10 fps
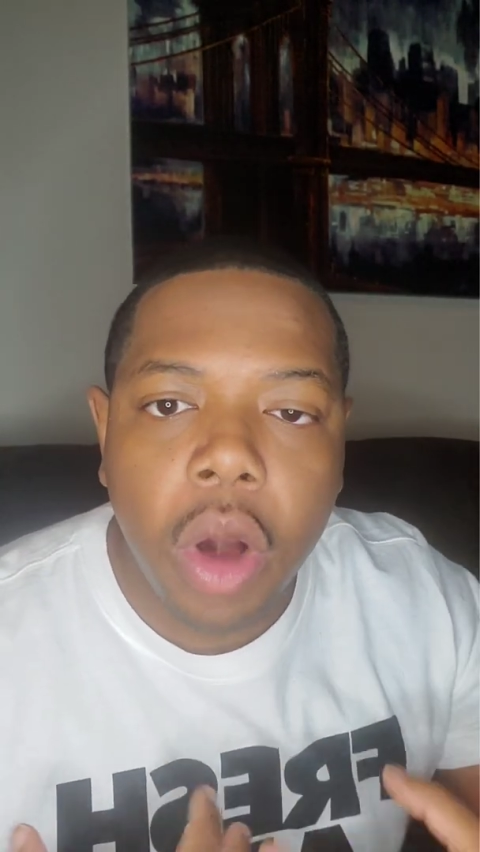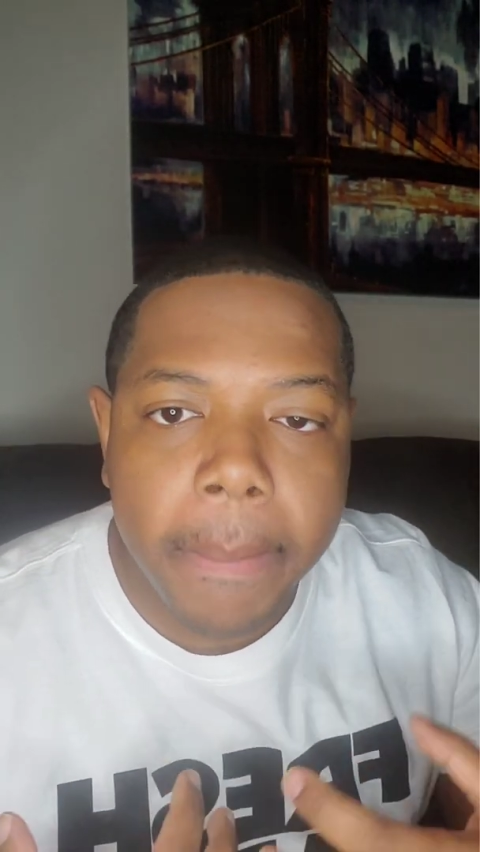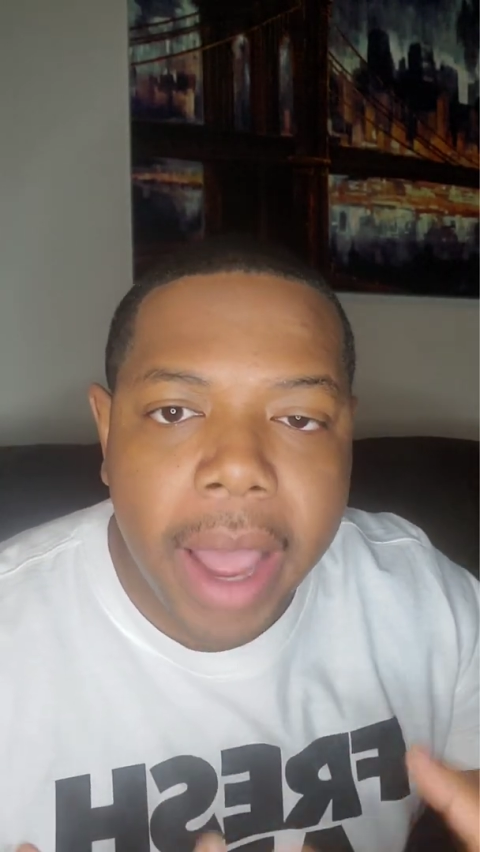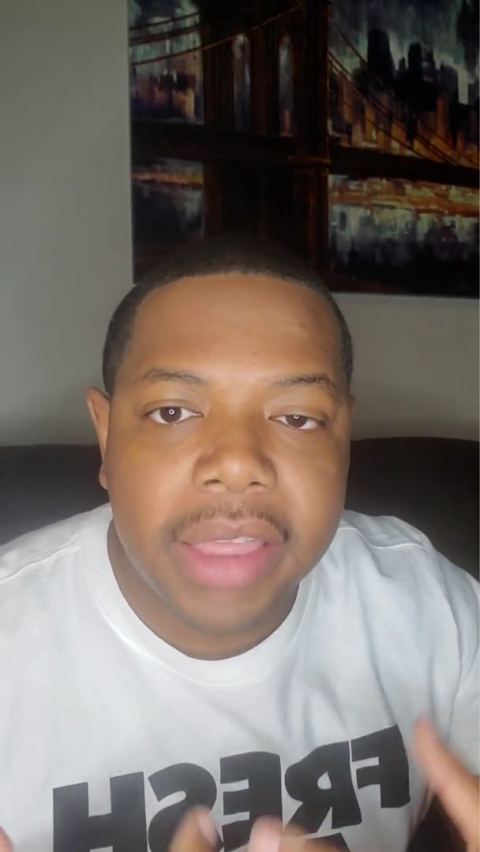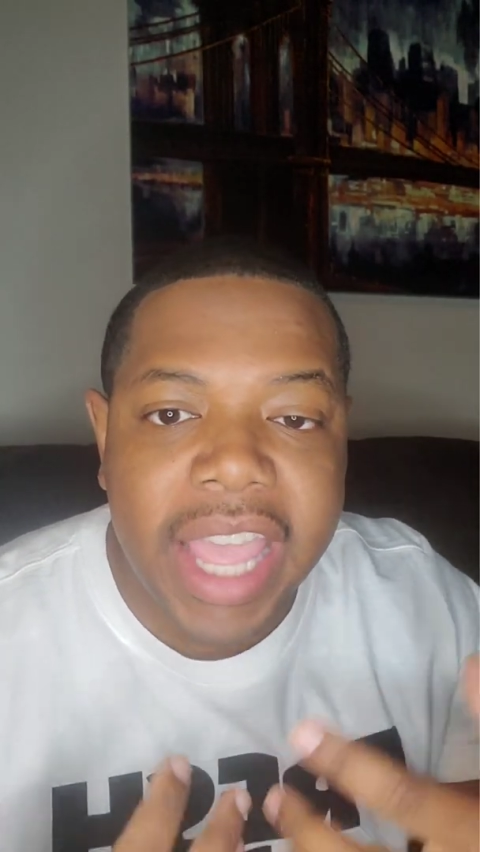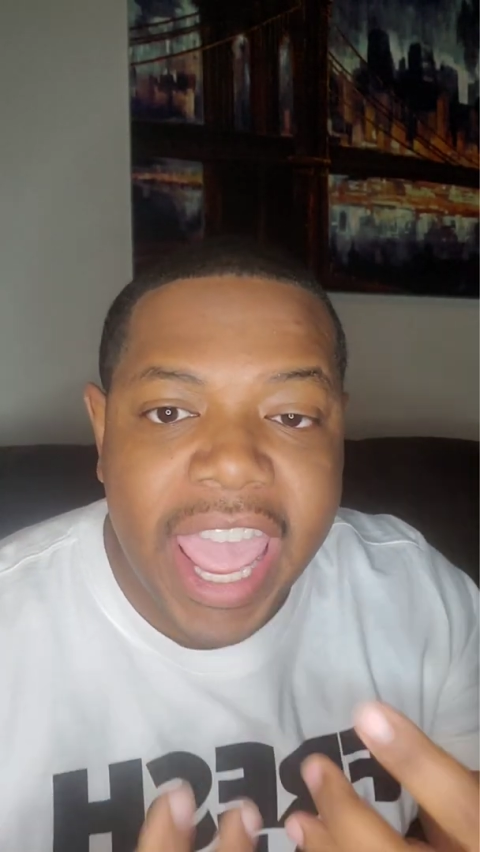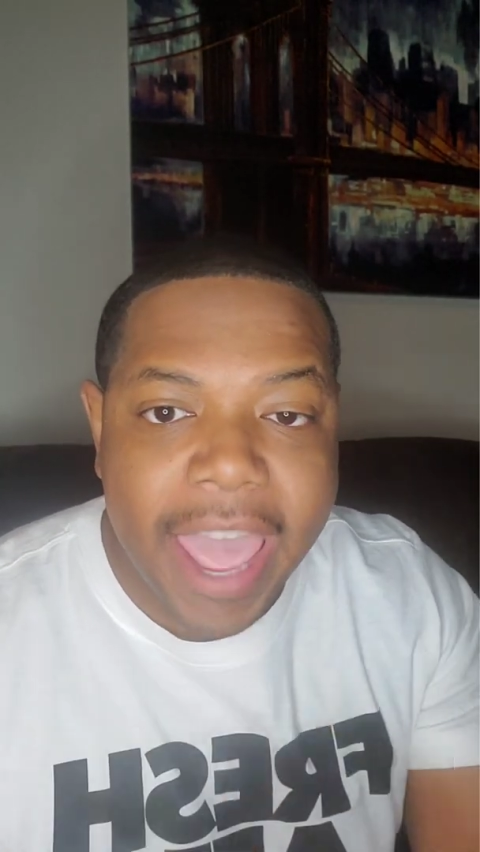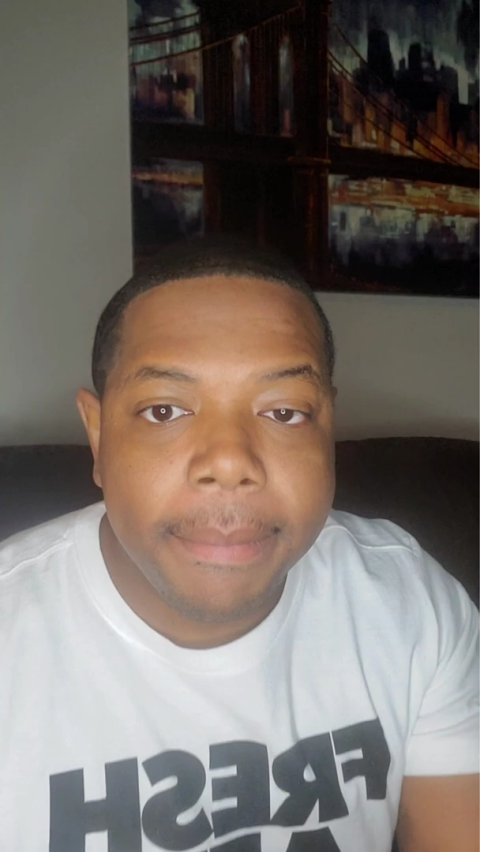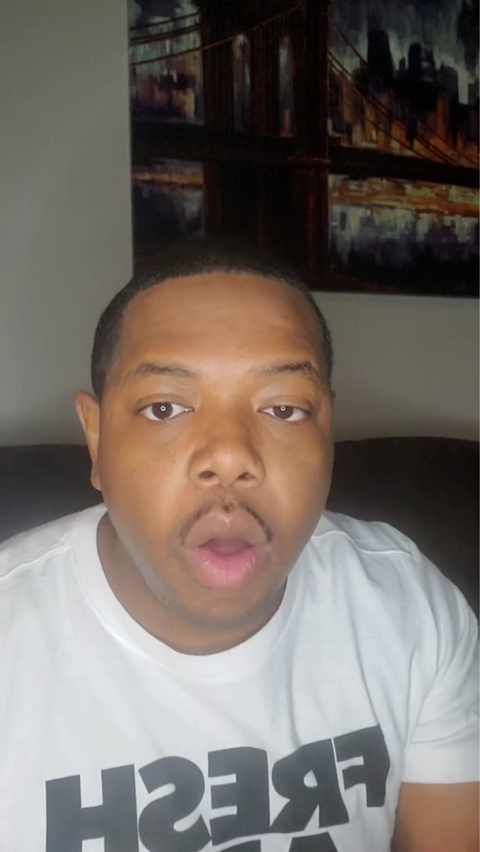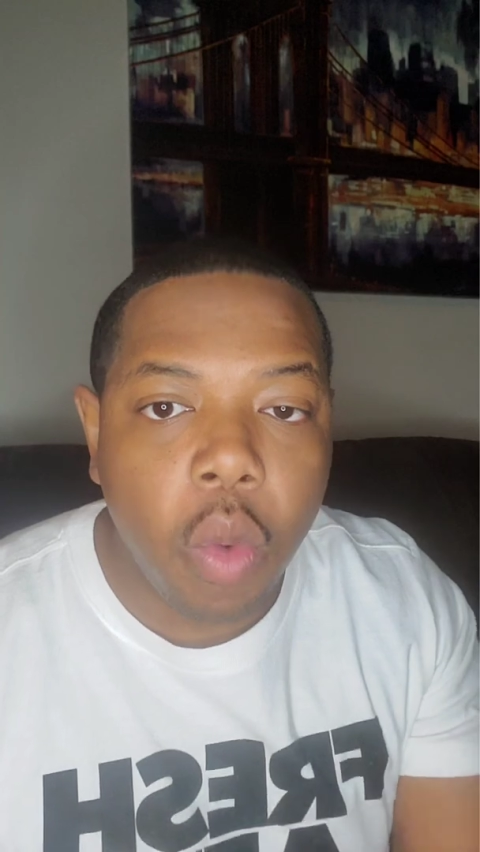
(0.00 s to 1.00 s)
about the
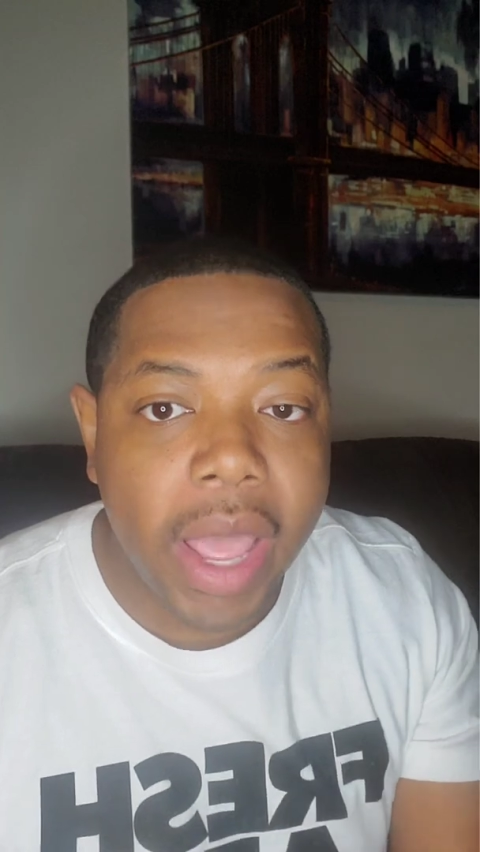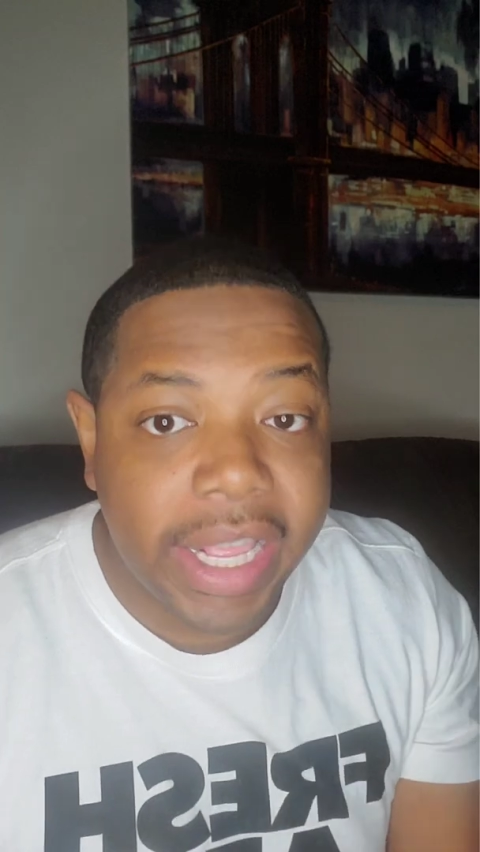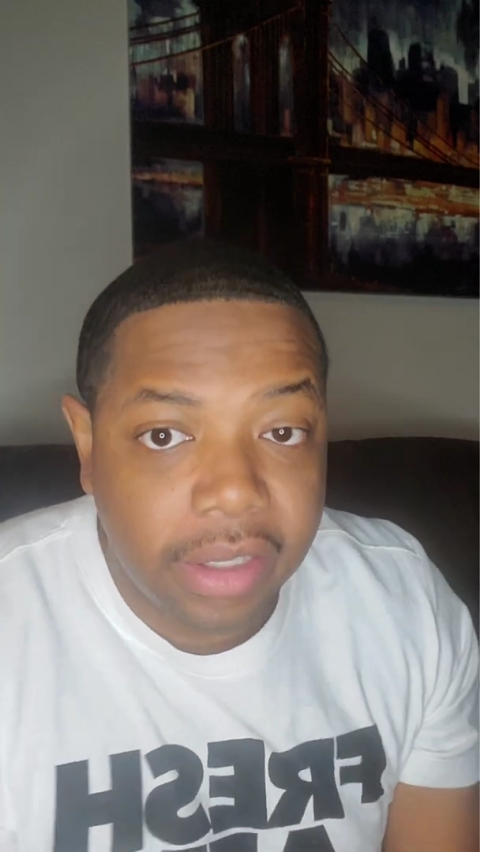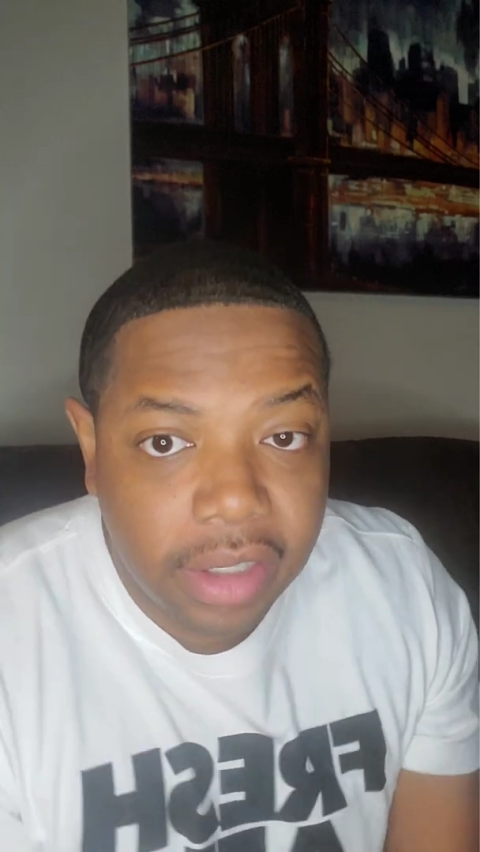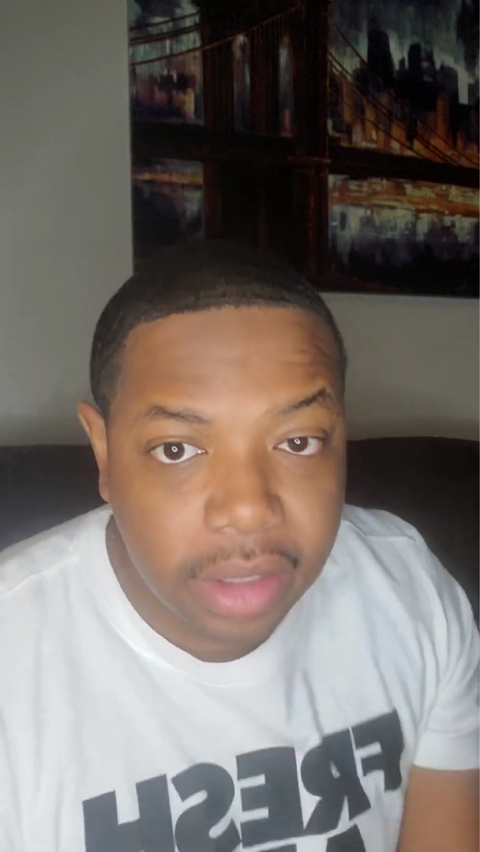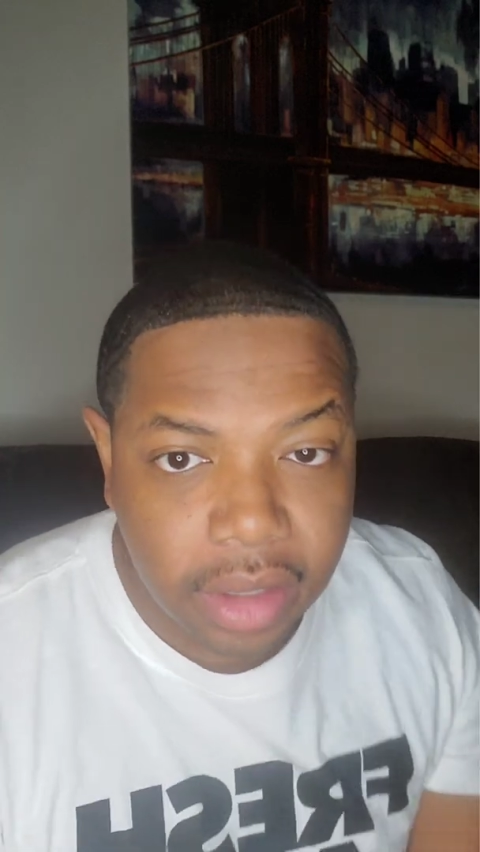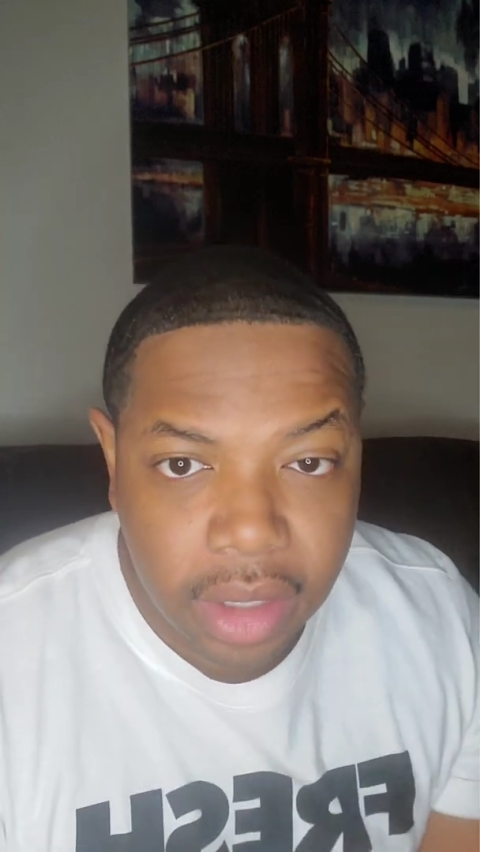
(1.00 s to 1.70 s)
MOS